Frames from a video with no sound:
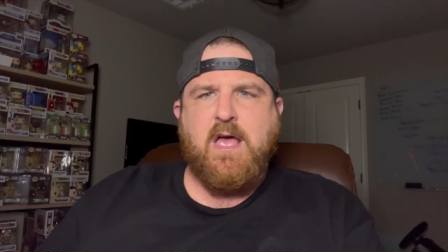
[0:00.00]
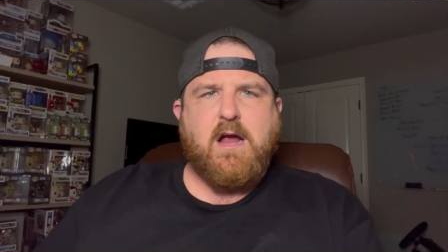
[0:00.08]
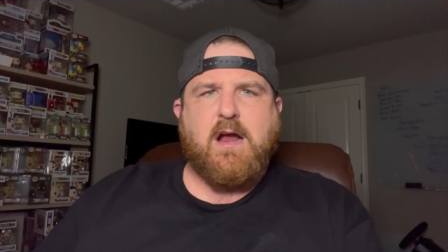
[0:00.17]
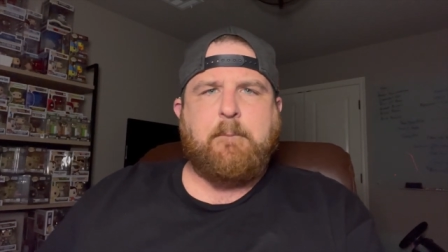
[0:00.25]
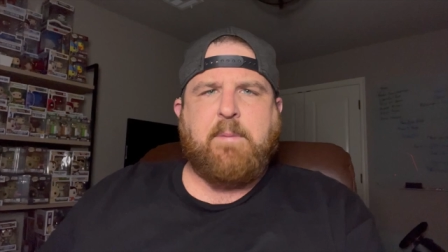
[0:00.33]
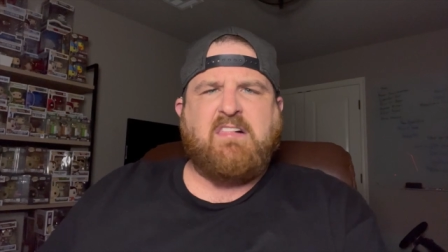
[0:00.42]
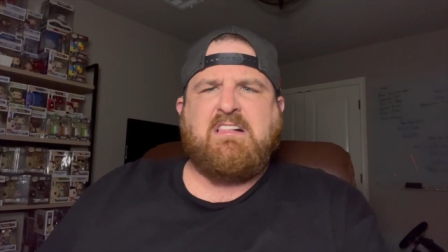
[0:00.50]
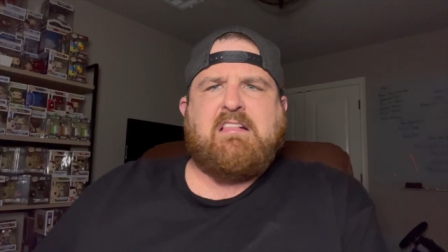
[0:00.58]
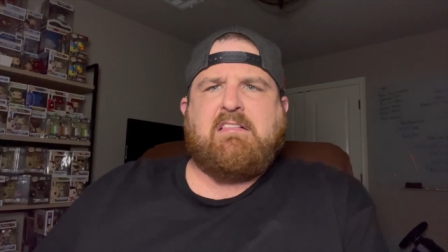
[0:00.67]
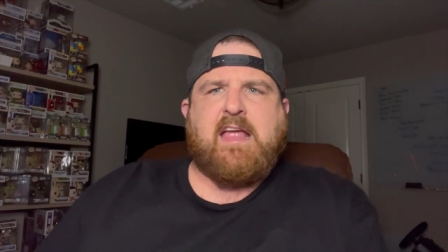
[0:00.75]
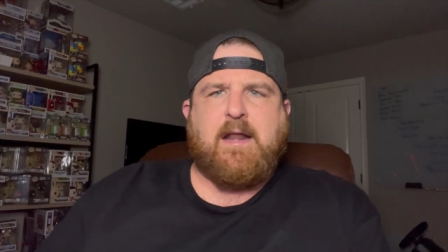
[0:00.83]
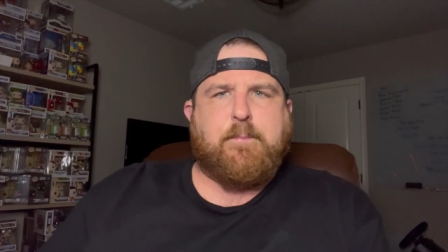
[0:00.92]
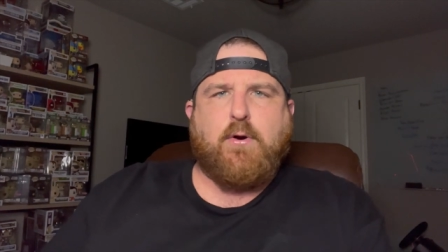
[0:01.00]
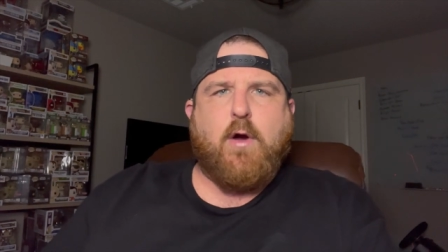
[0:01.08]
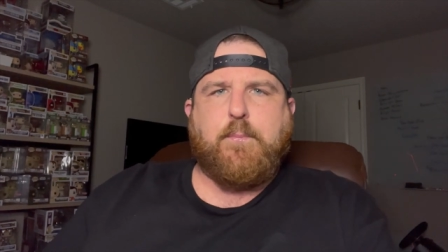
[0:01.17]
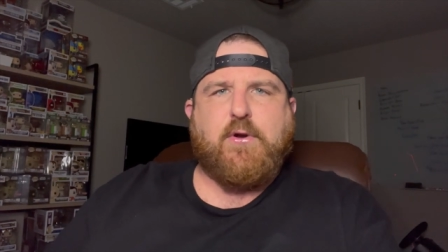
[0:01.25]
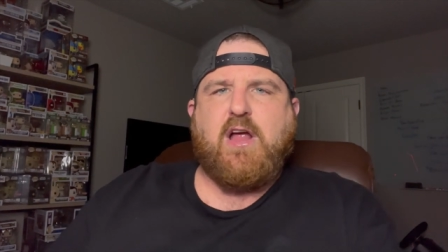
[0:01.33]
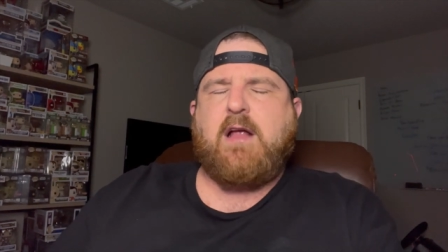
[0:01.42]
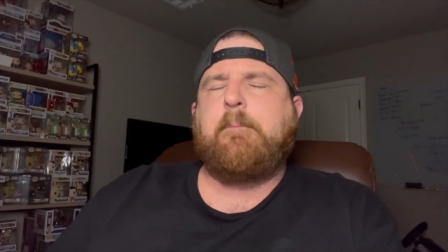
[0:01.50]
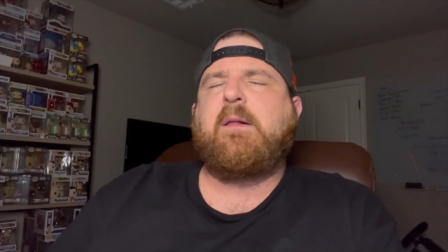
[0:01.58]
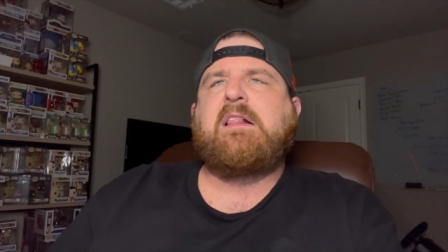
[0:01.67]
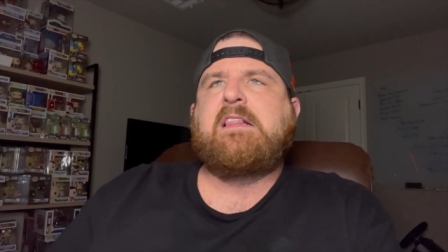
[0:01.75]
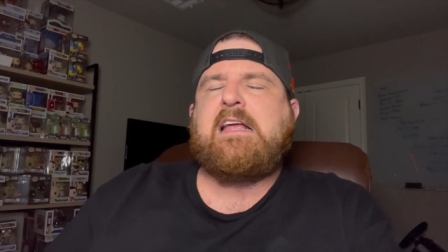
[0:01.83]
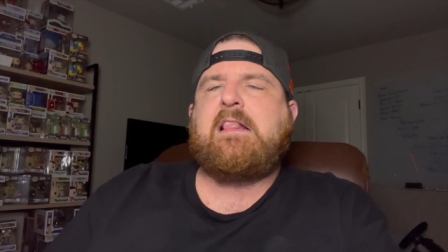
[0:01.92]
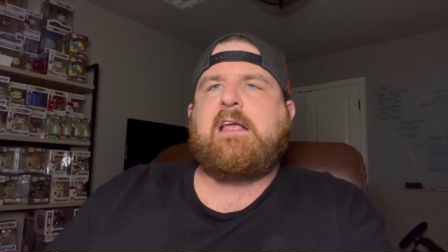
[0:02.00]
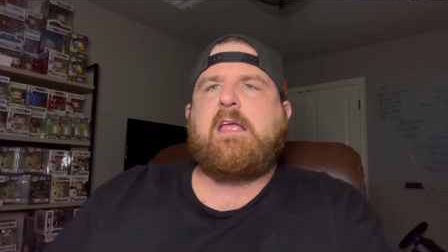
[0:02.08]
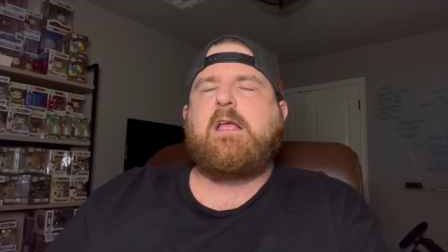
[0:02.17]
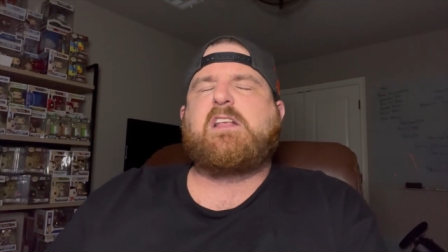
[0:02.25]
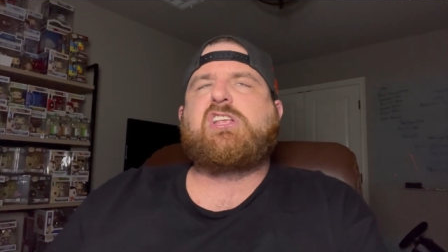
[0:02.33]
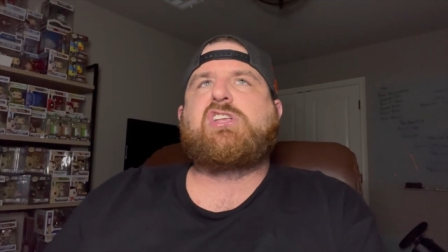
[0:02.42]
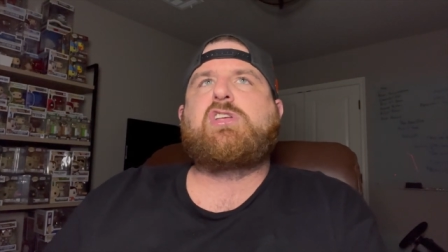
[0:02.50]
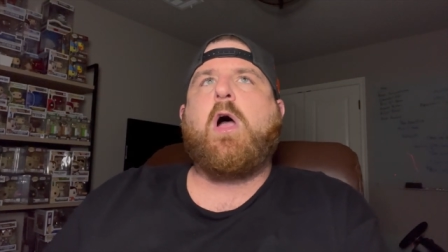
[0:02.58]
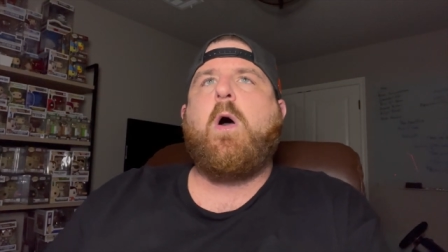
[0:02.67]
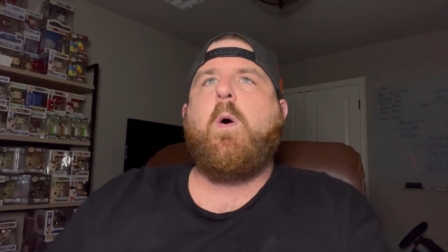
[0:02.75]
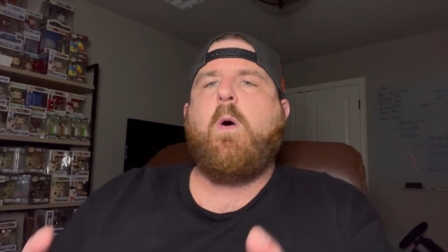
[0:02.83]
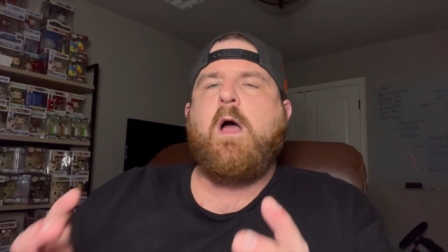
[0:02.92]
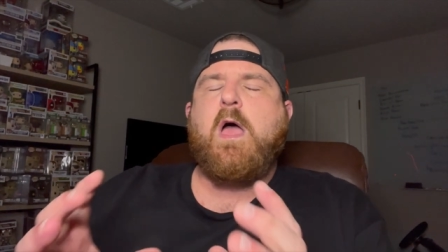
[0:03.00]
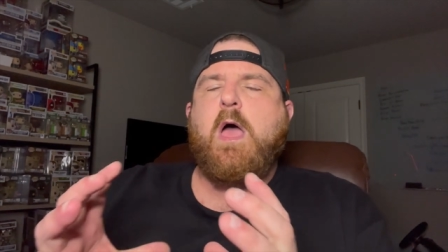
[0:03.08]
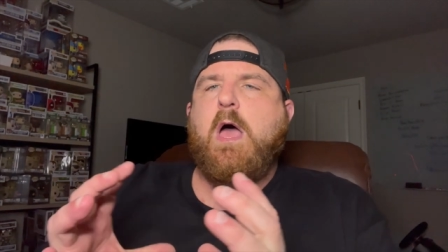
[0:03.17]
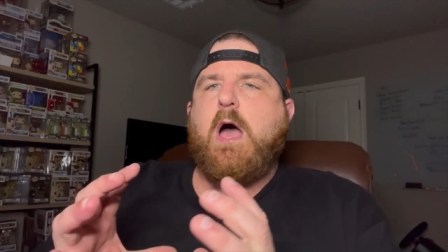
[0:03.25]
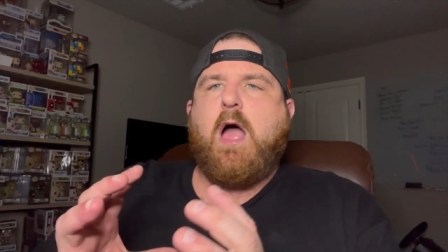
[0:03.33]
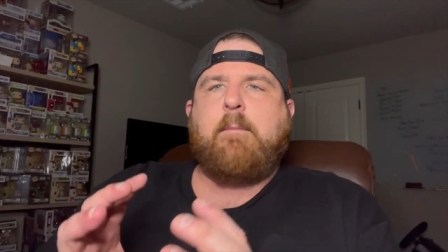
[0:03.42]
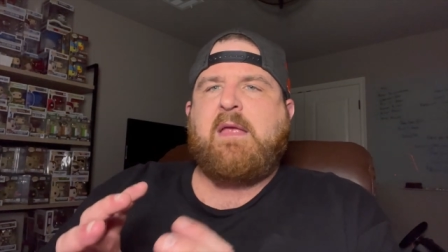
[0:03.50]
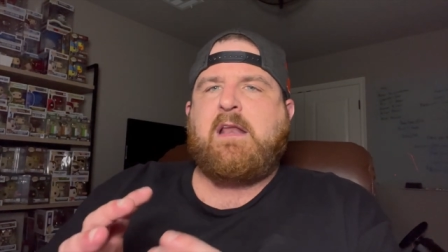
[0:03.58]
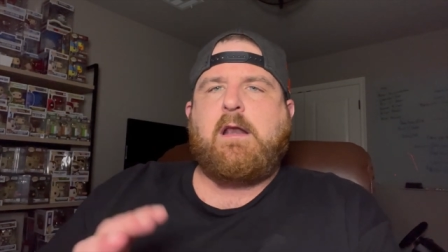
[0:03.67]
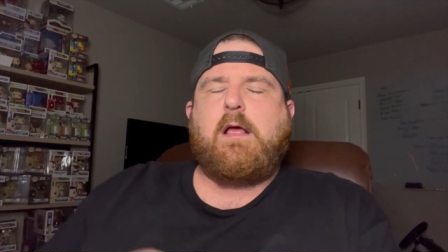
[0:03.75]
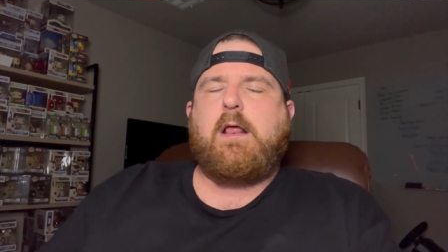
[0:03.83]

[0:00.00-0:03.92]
completely inappropriate, completely so... I mean,